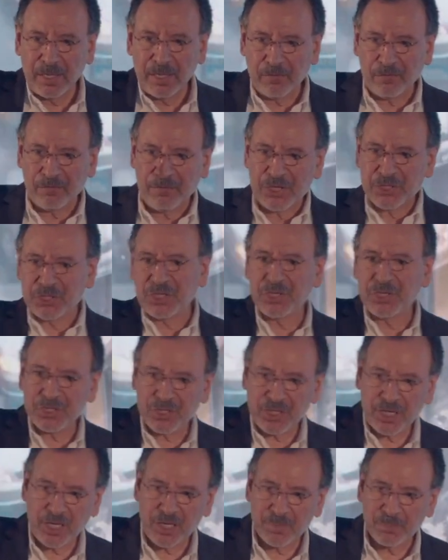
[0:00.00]

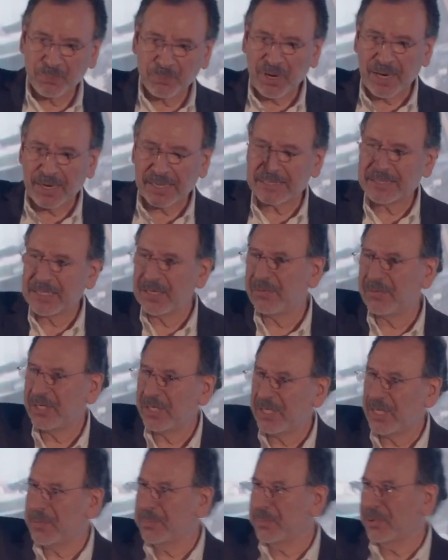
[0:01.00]
efficiency,
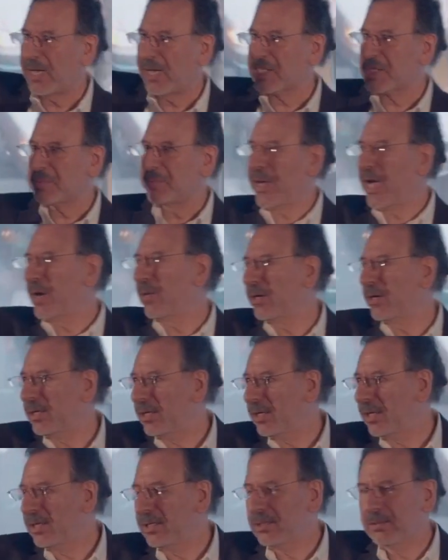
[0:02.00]
productivity,
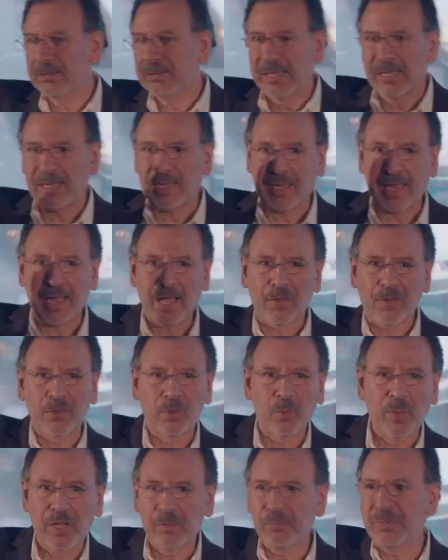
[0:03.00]
prosperity, health,
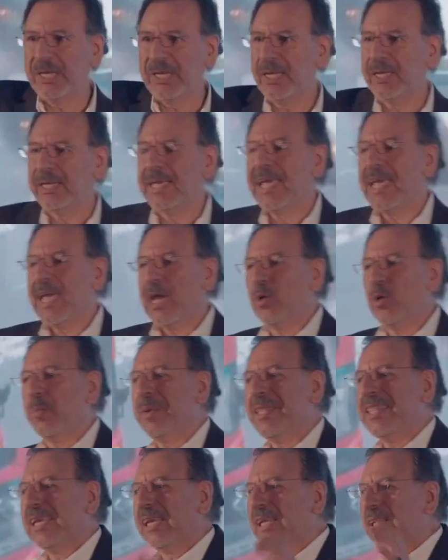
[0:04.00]
and well-being, it would be
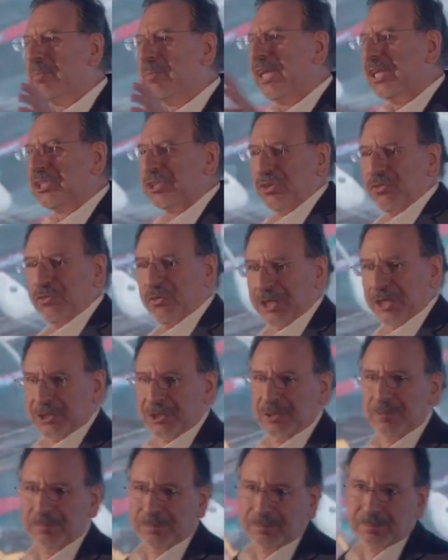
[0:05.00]
the elimination of friction.